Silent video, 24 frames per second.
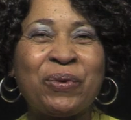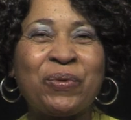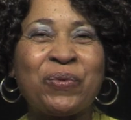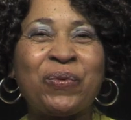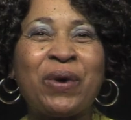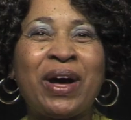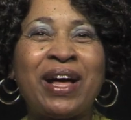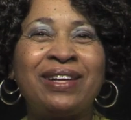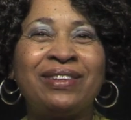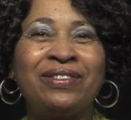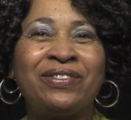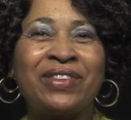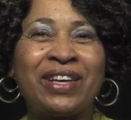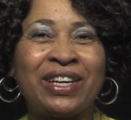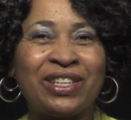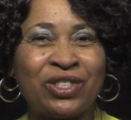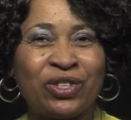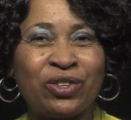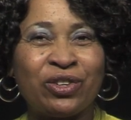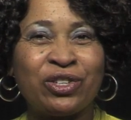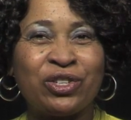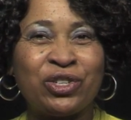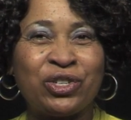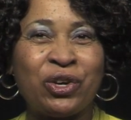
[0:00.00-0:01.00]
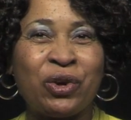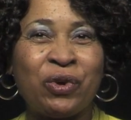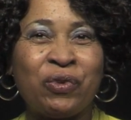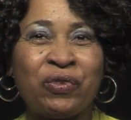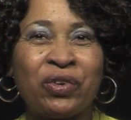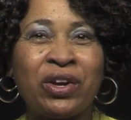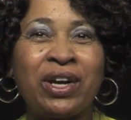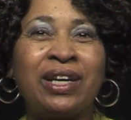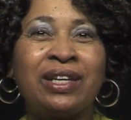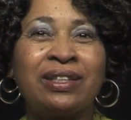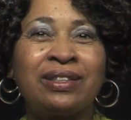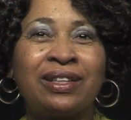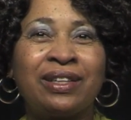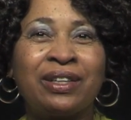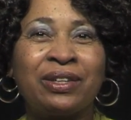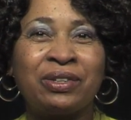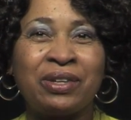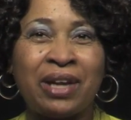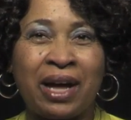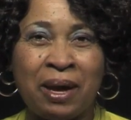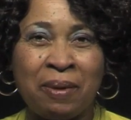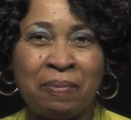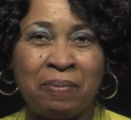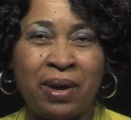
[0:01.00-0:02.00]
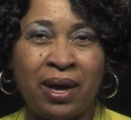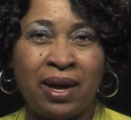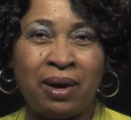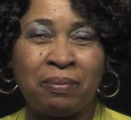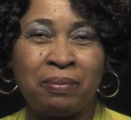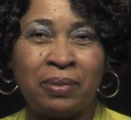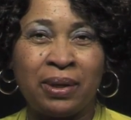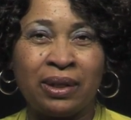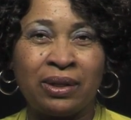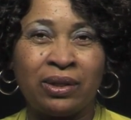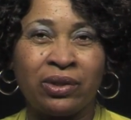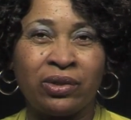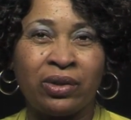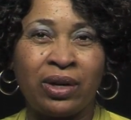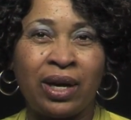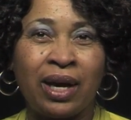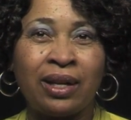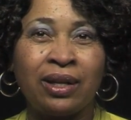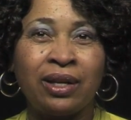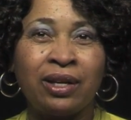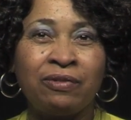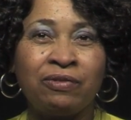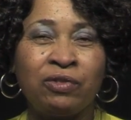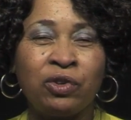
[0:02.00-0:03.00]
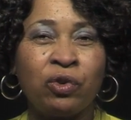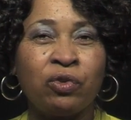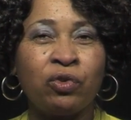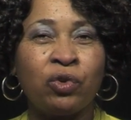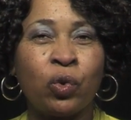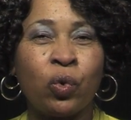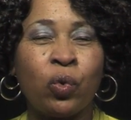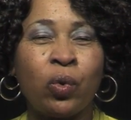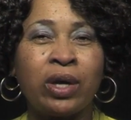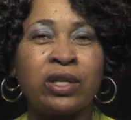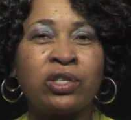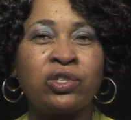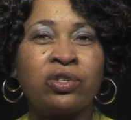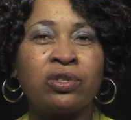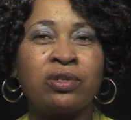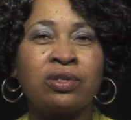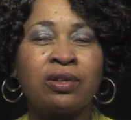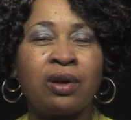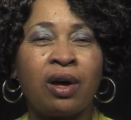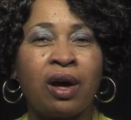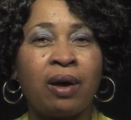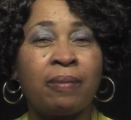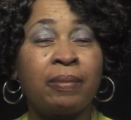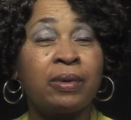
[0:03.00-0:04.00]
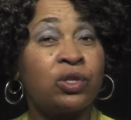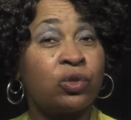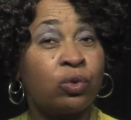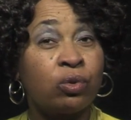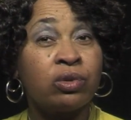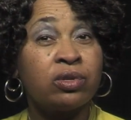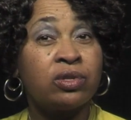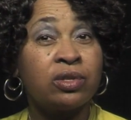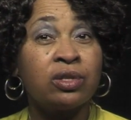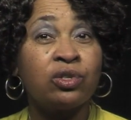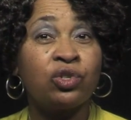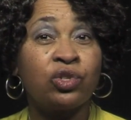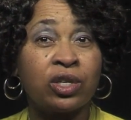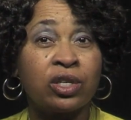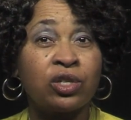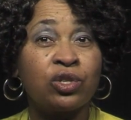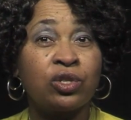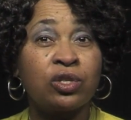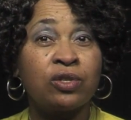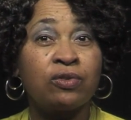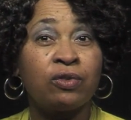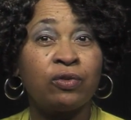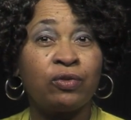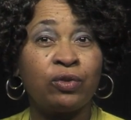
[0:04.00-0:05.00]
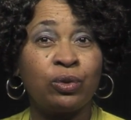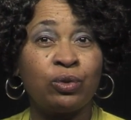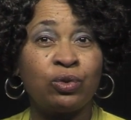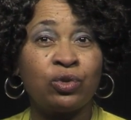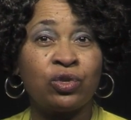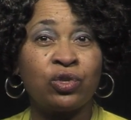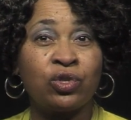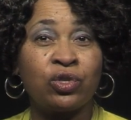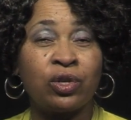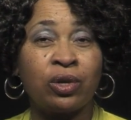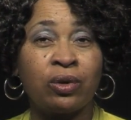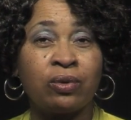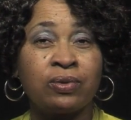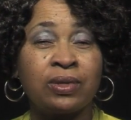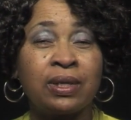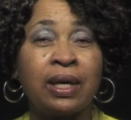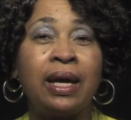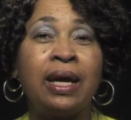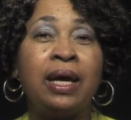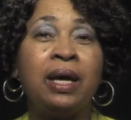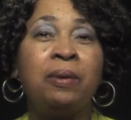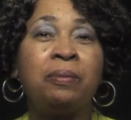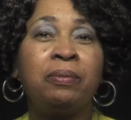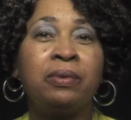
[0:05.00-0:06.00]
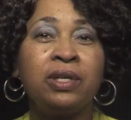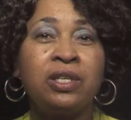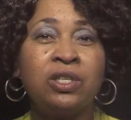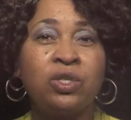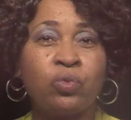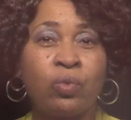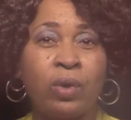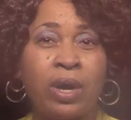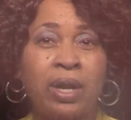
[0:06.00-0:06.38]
Well, that's our show. For Health Alert, I'm Pam Butler. I'd love to hear your questions, comments, or suggestions for future shows. Please